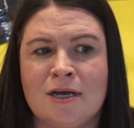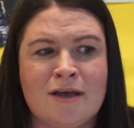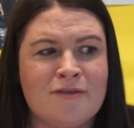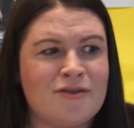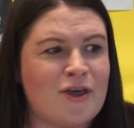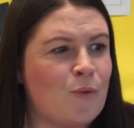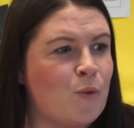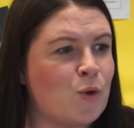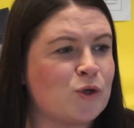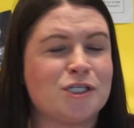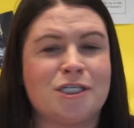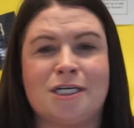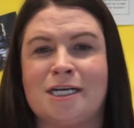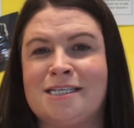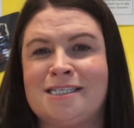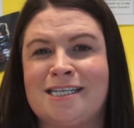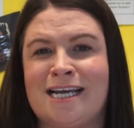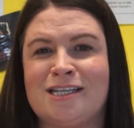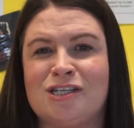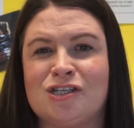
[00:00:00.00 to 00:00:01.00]
There wasn't a
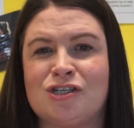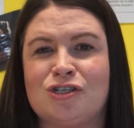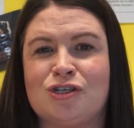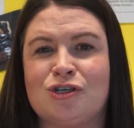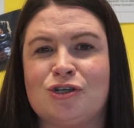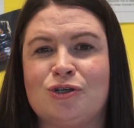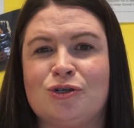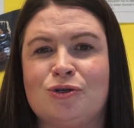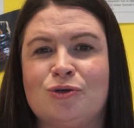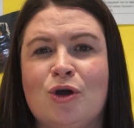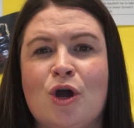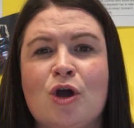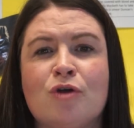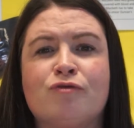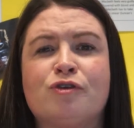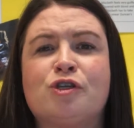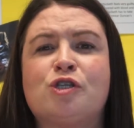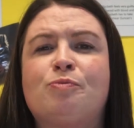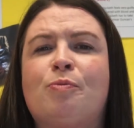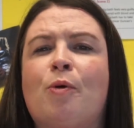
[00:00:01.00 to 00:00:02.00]
sense to
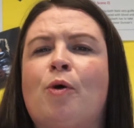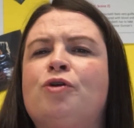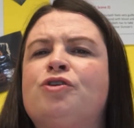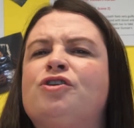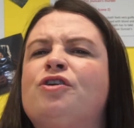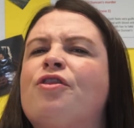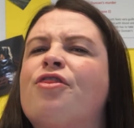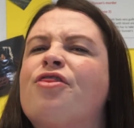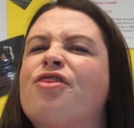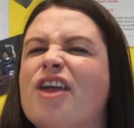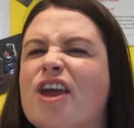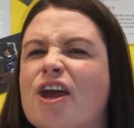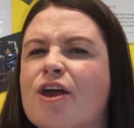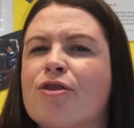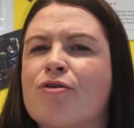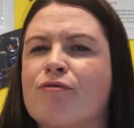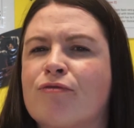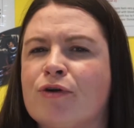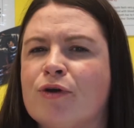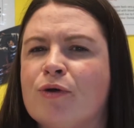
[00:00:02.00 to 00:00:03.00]
respond and think
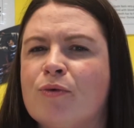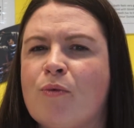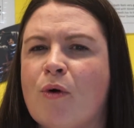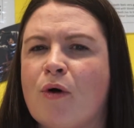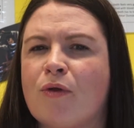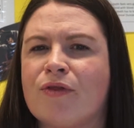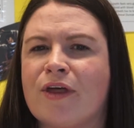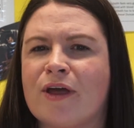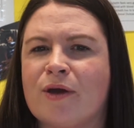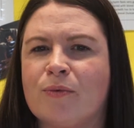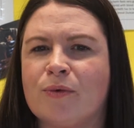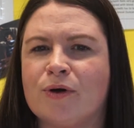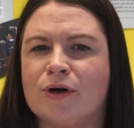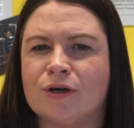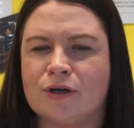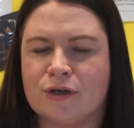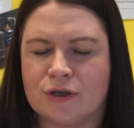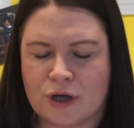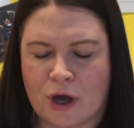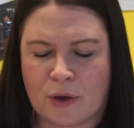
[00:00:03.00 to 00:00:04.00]
through what they
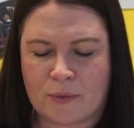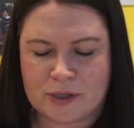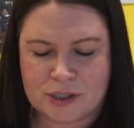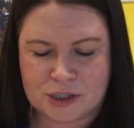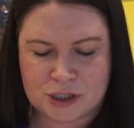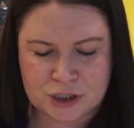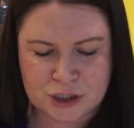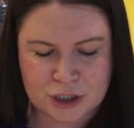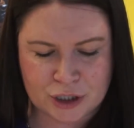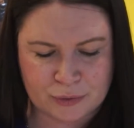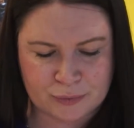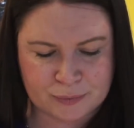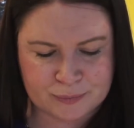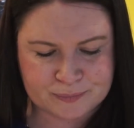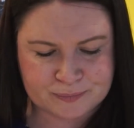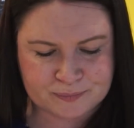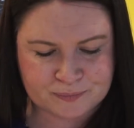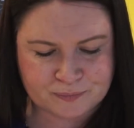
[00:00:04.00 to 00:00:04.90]
were going to do.